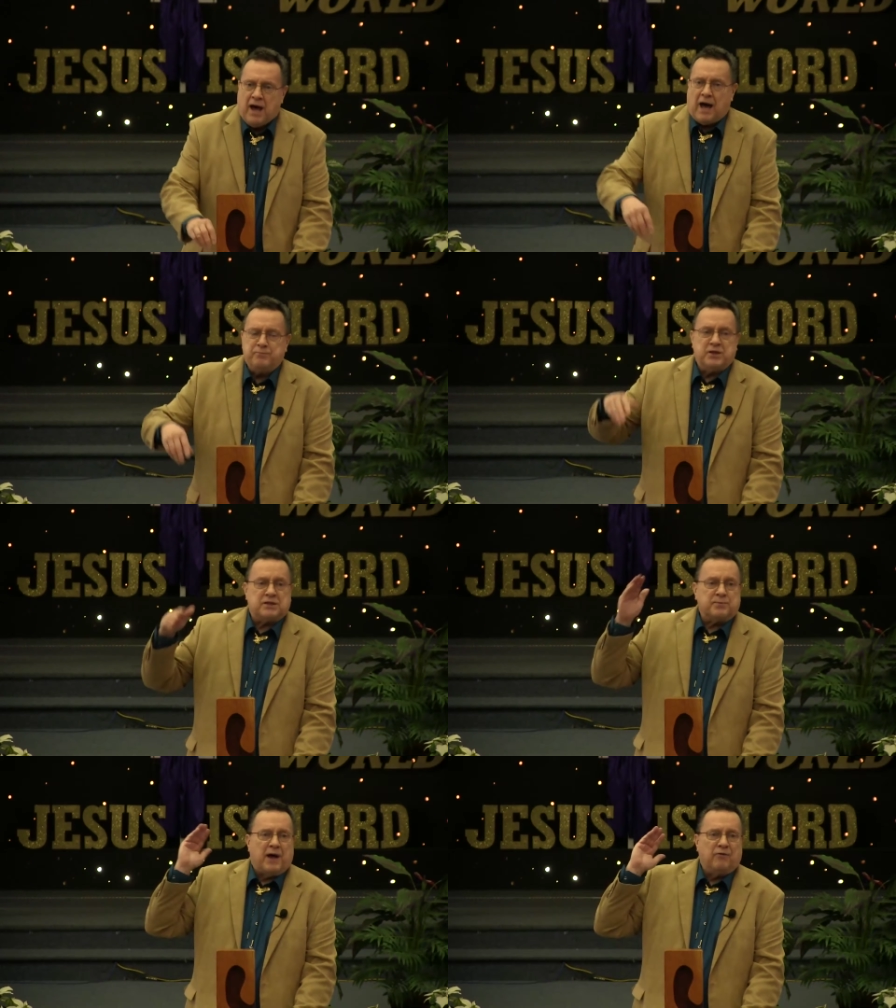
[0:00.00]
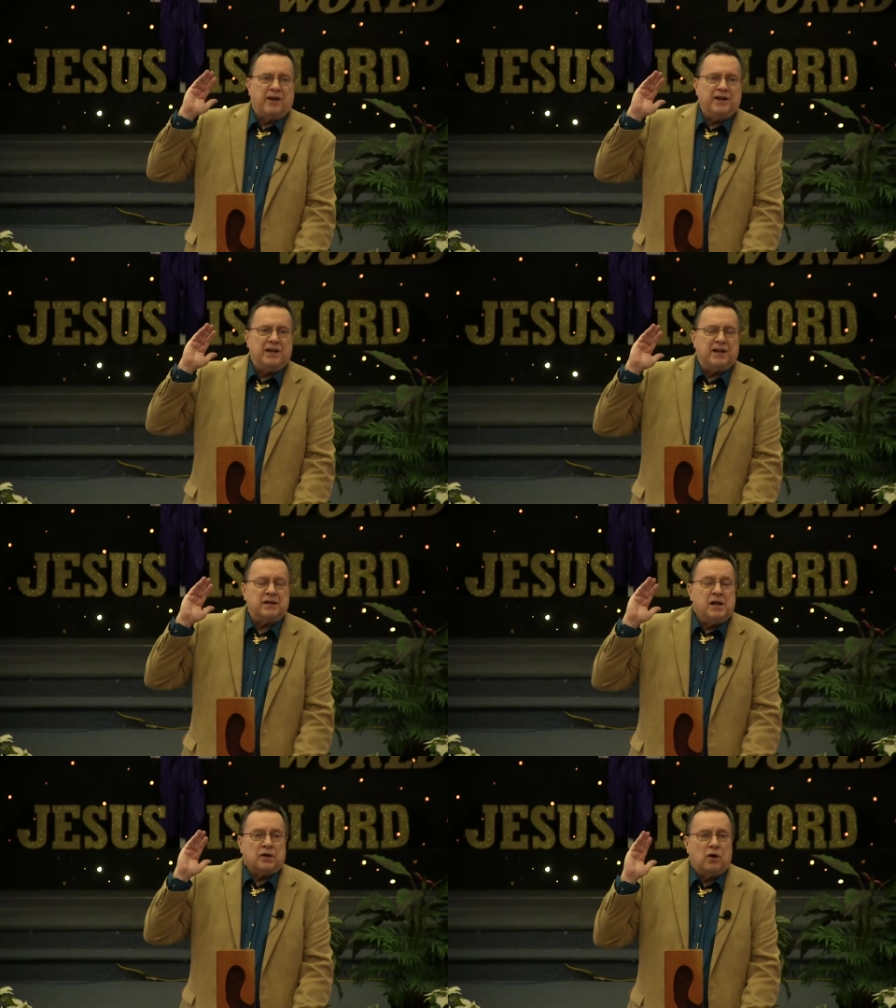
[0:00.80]
I'm just about ready to
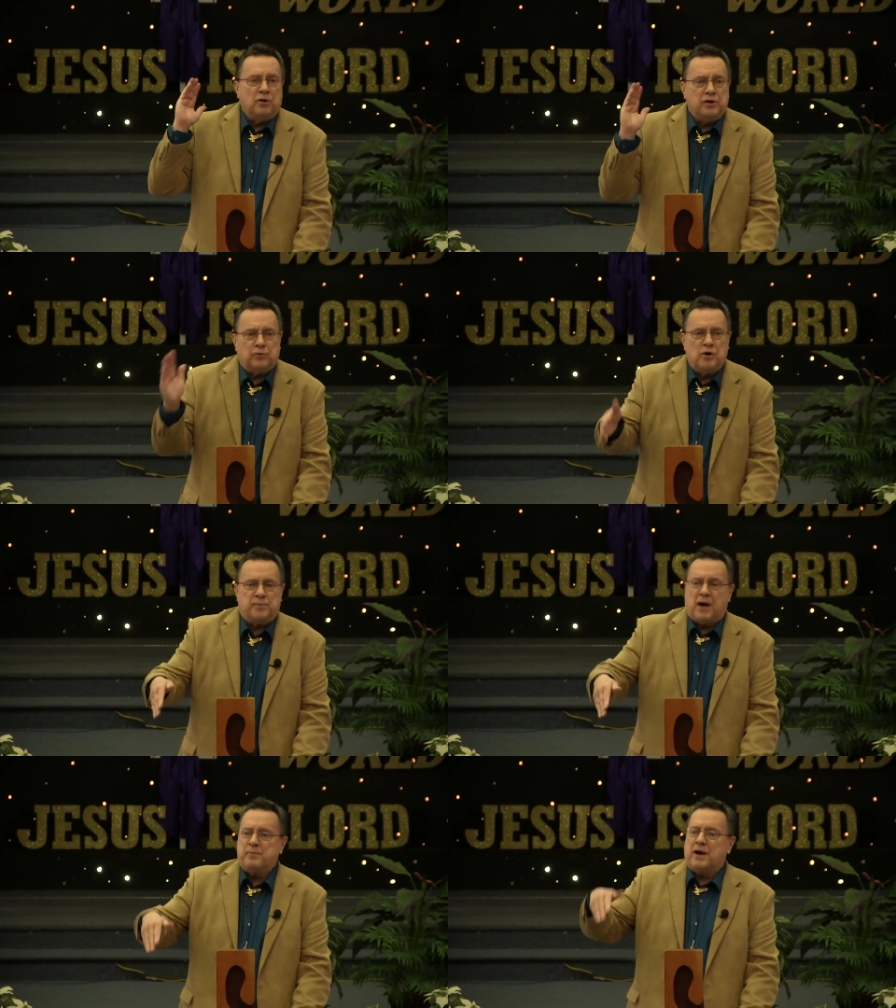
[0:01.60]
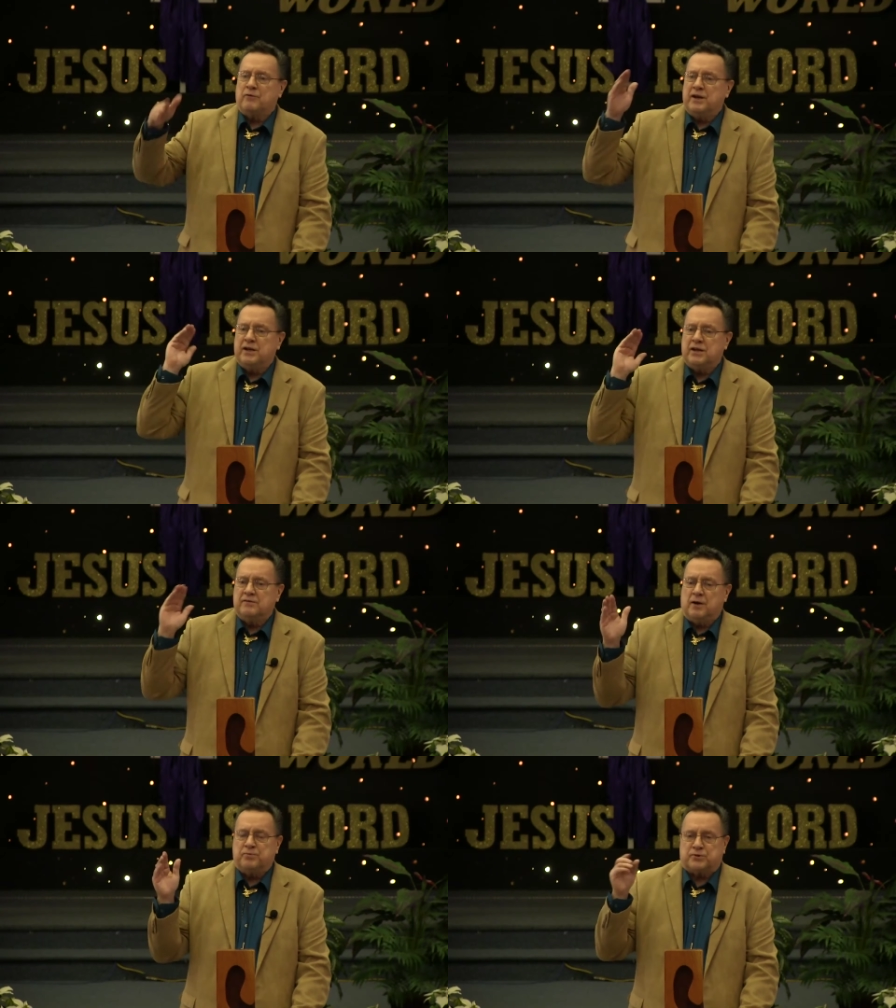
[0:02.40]
let go of the rope. I'm about ready to
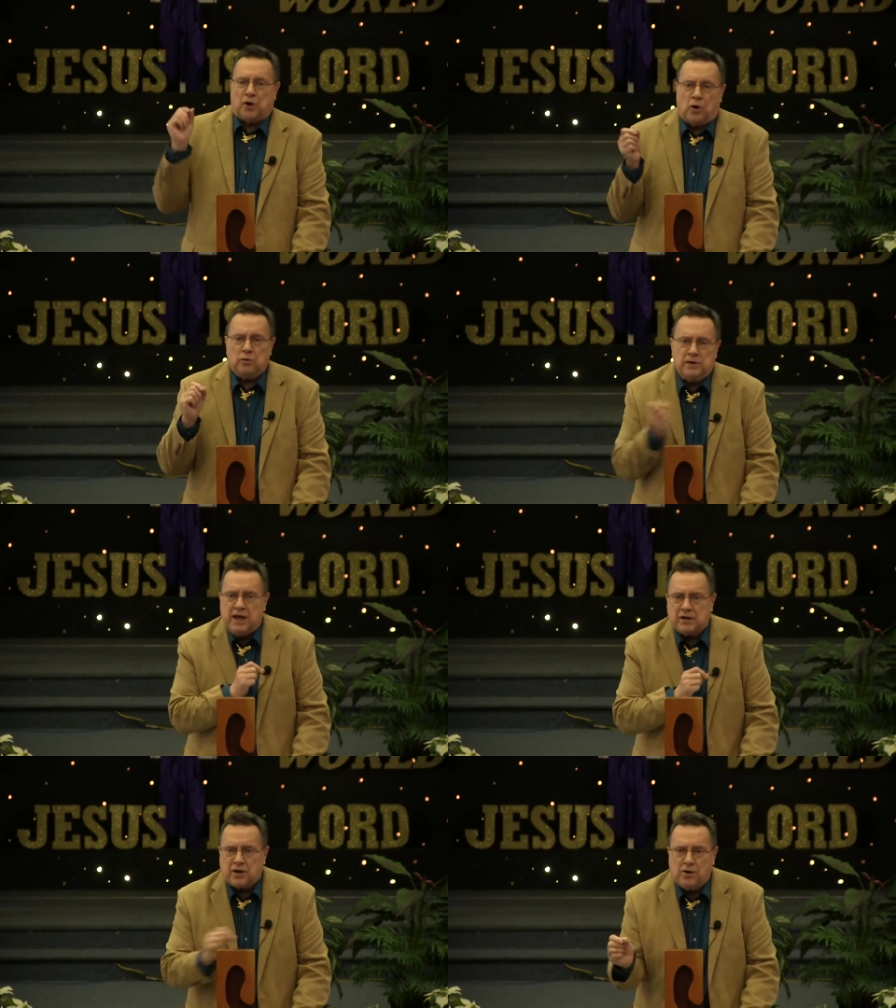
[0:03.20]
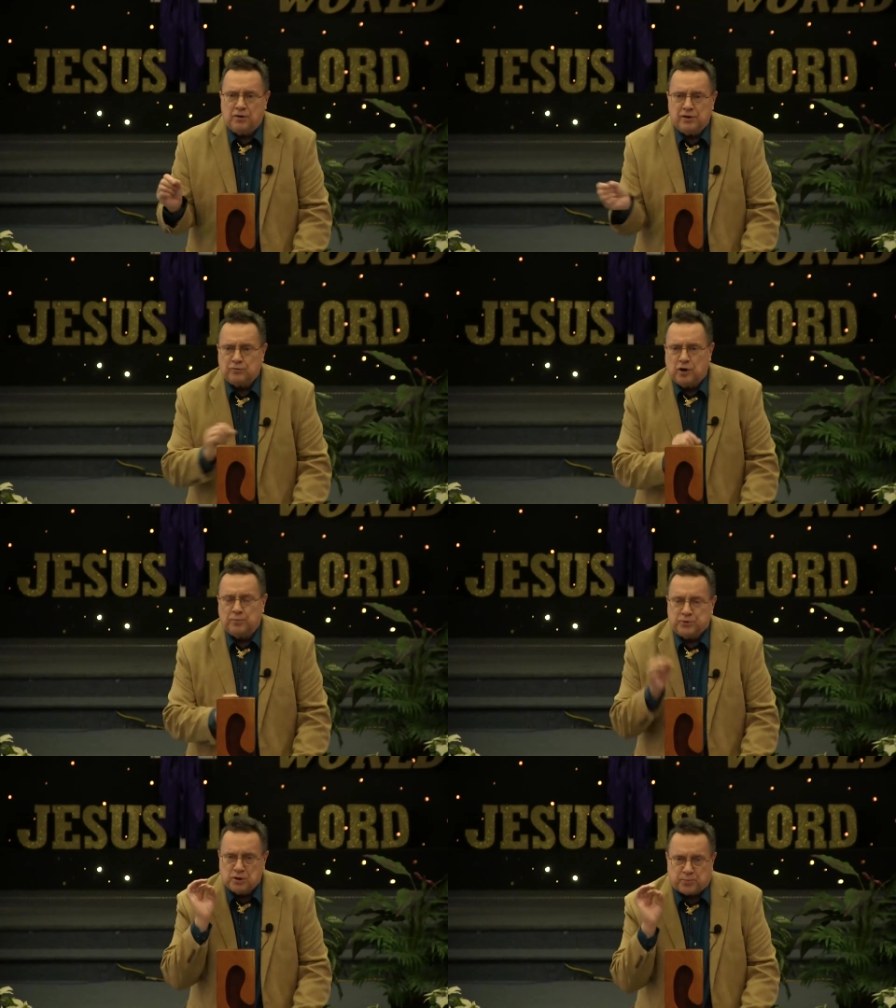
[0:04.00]
give up. Don't let go of the
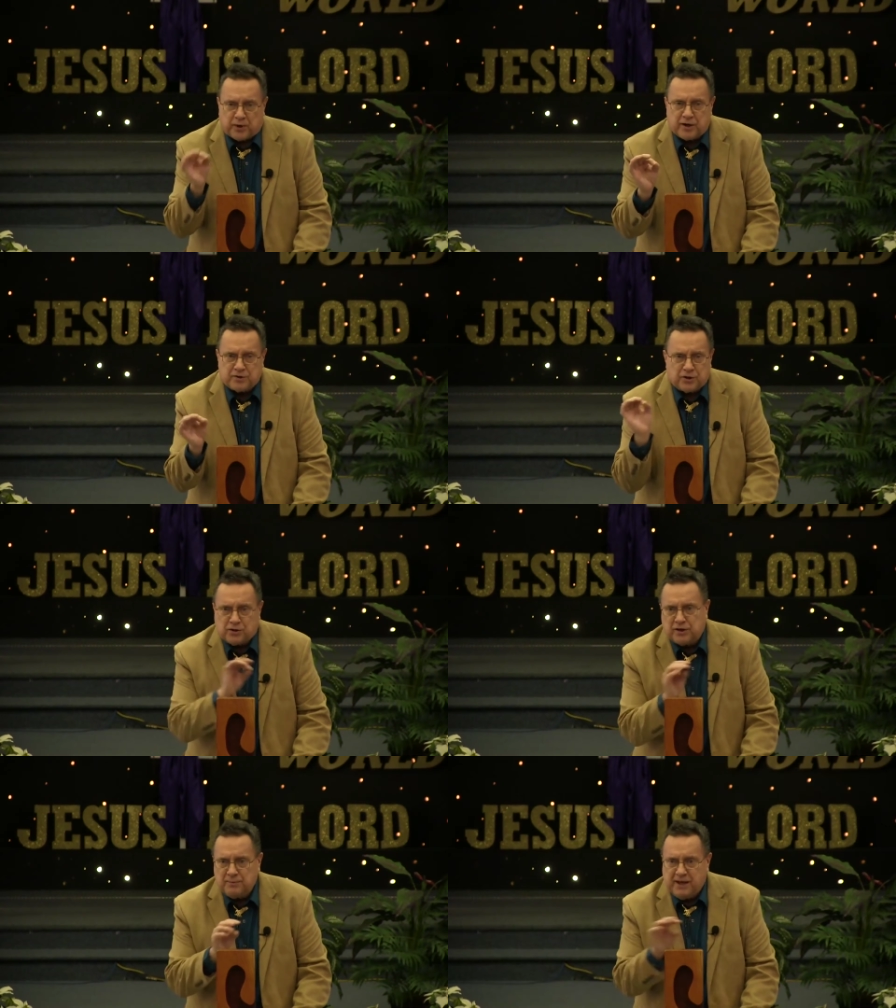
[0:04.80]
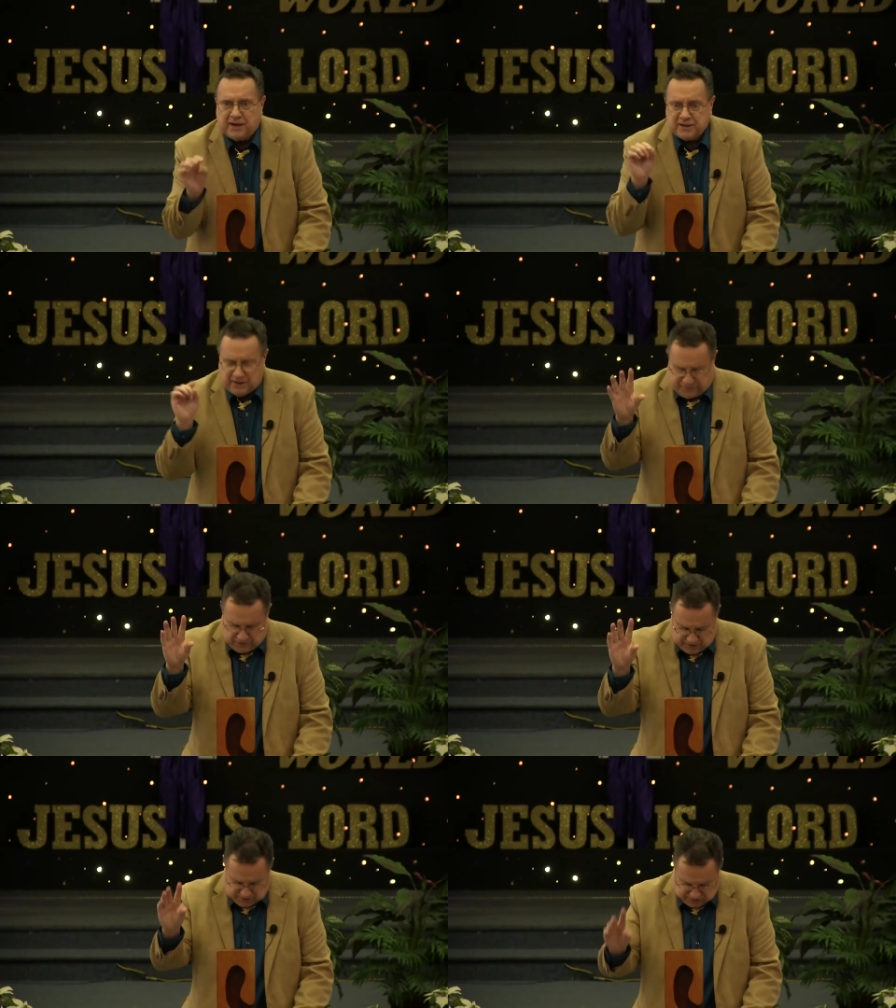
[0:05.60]
rope. Your prayers are going to make a
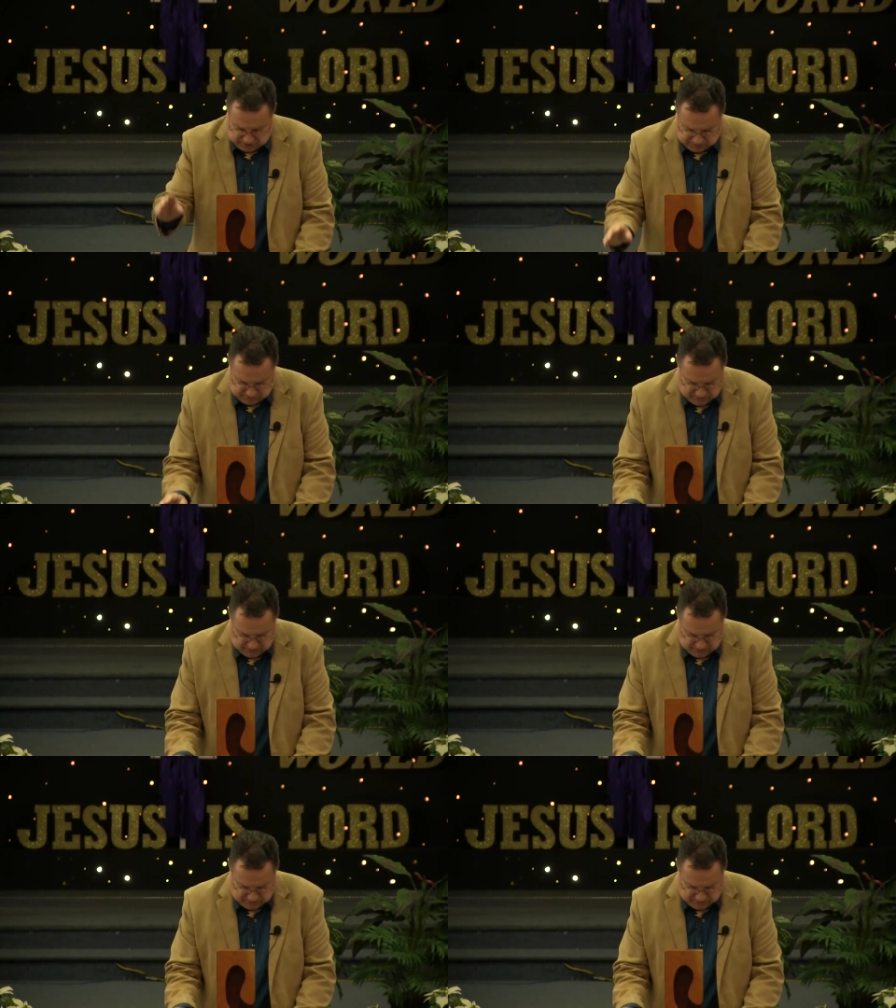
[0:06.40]
difference.